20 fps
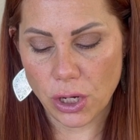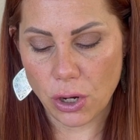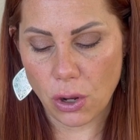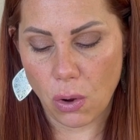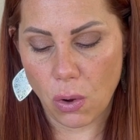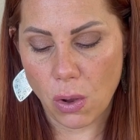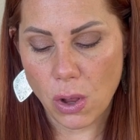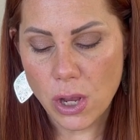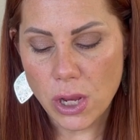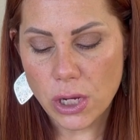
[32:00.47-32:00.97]

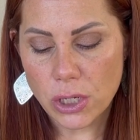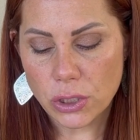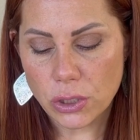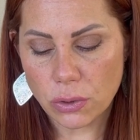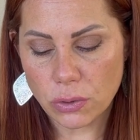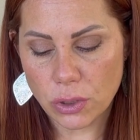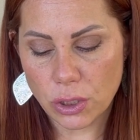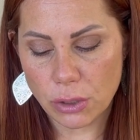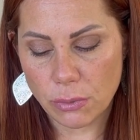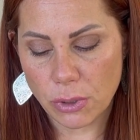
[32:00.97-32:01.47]
dough,
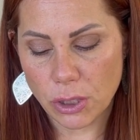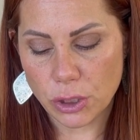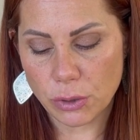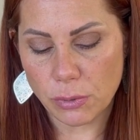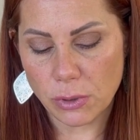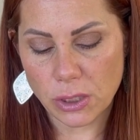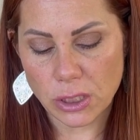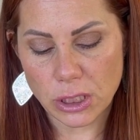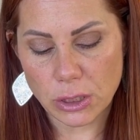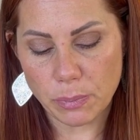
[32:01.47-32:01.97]
toasted
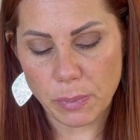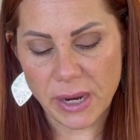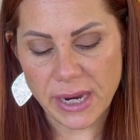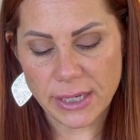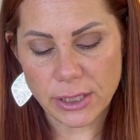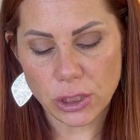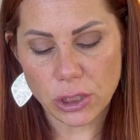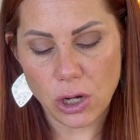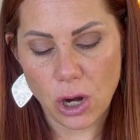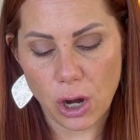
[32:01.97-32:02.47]
marshmallows,
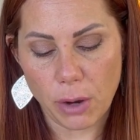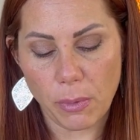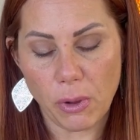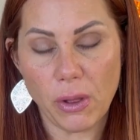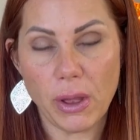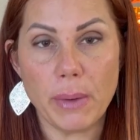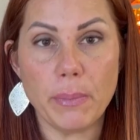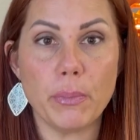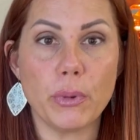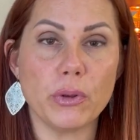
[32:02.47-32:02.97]
spiced caramel,
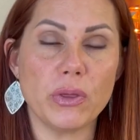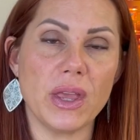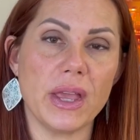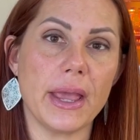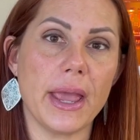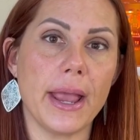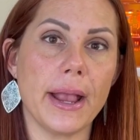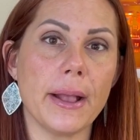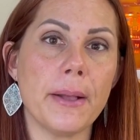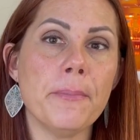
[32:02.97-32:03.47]
and birthday
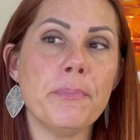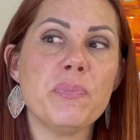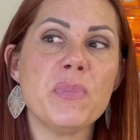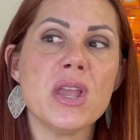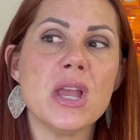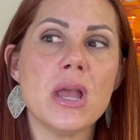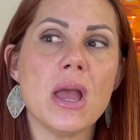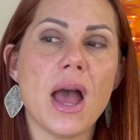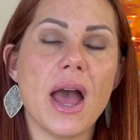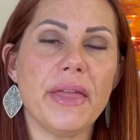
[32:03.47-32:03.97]
cake.
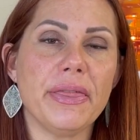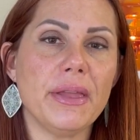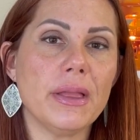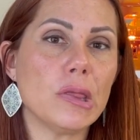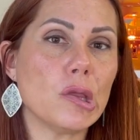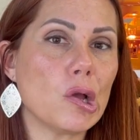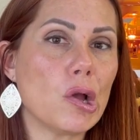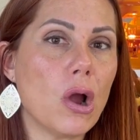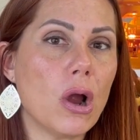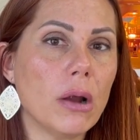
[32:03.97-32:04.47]
I think the
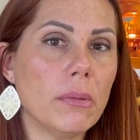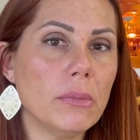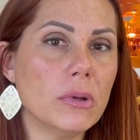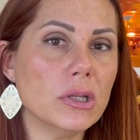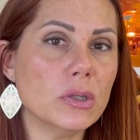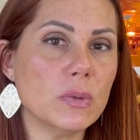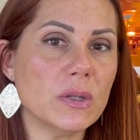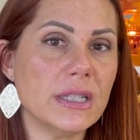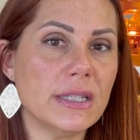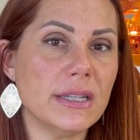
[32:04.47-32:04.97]
caramel's
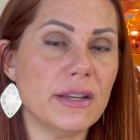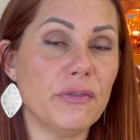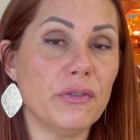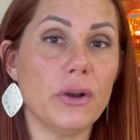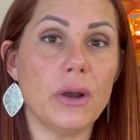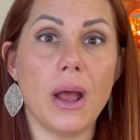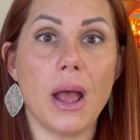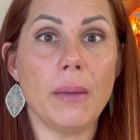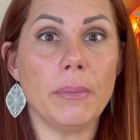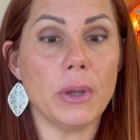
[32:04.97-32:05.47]
what's
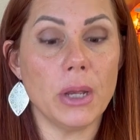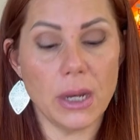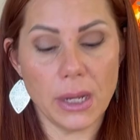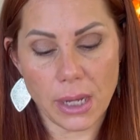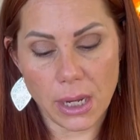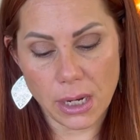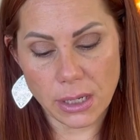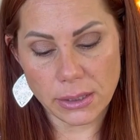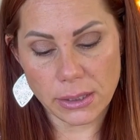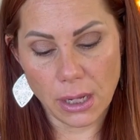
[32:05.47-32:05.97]
different. I'm gonna
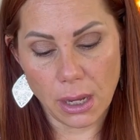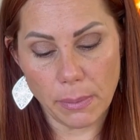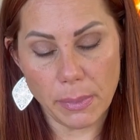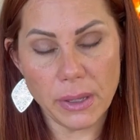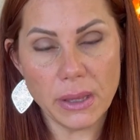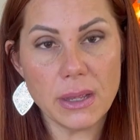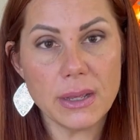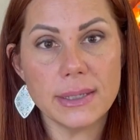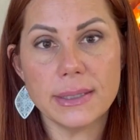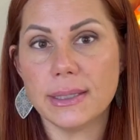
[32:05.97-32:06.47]
get a tub in
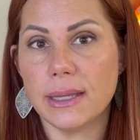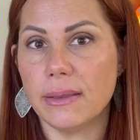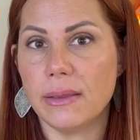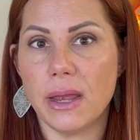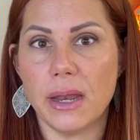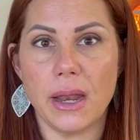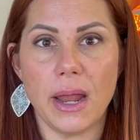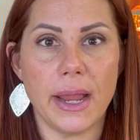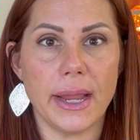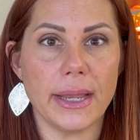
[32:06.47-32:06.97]
this and
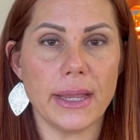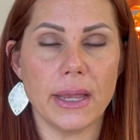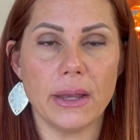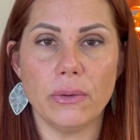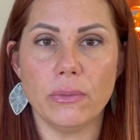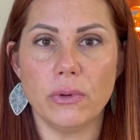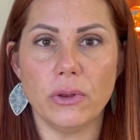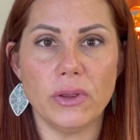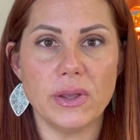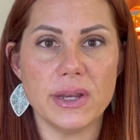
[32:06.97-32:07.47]
then I can
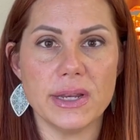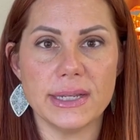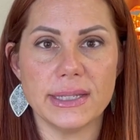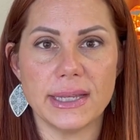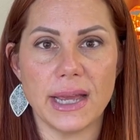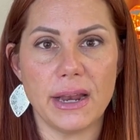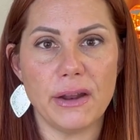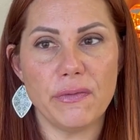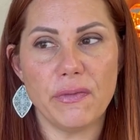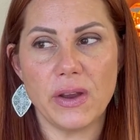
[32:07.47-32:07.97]
really
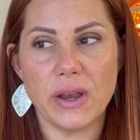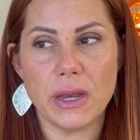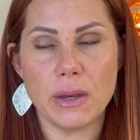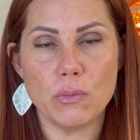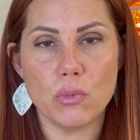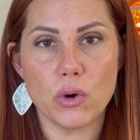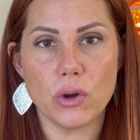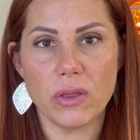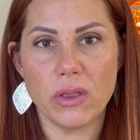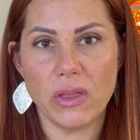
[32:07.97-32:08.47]
decide if I need
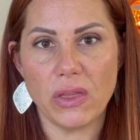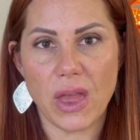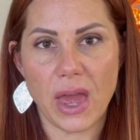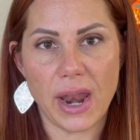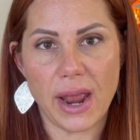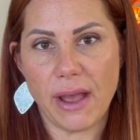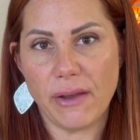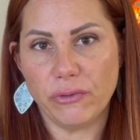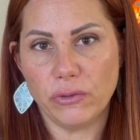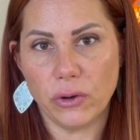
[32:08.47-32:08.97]
more than that
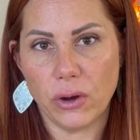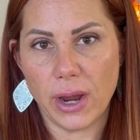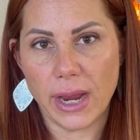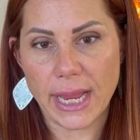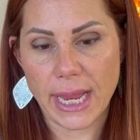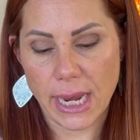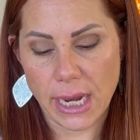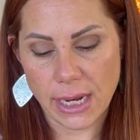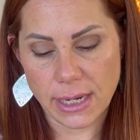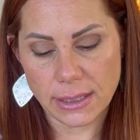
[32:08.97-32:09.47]
after I
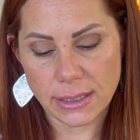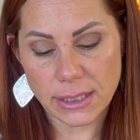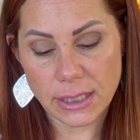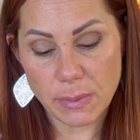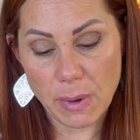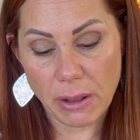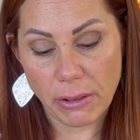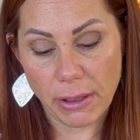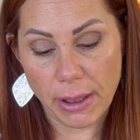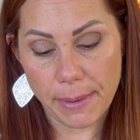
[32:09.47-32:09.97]
get it and
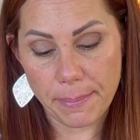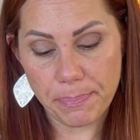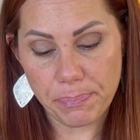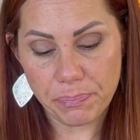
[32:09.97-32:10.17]
smell it.